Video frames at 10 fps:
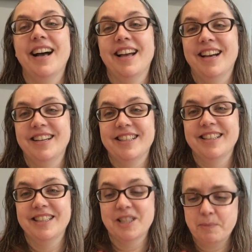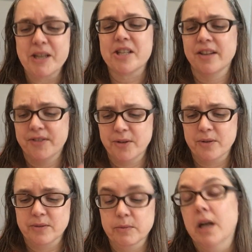uh, especially if
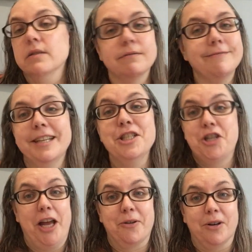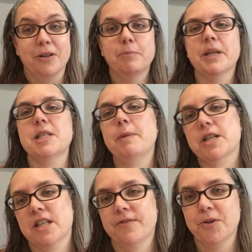you're, well, in general, but
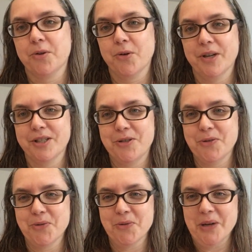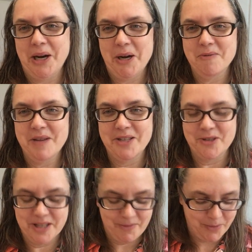especially if you are going to um,
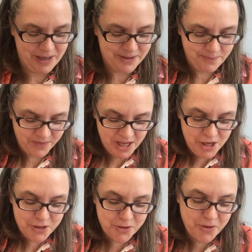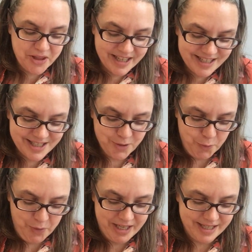enter the giveaways. So this
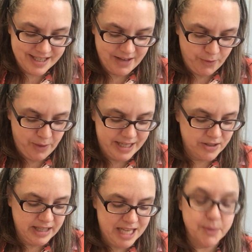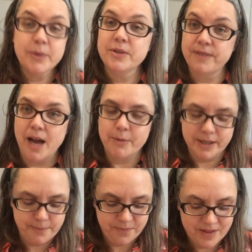week's giveaway, so last week was
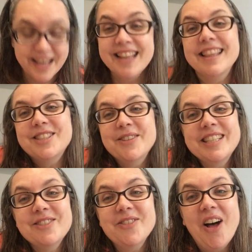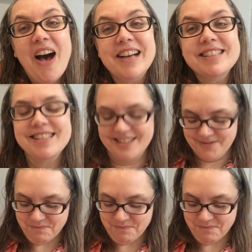fabric, this week is floss.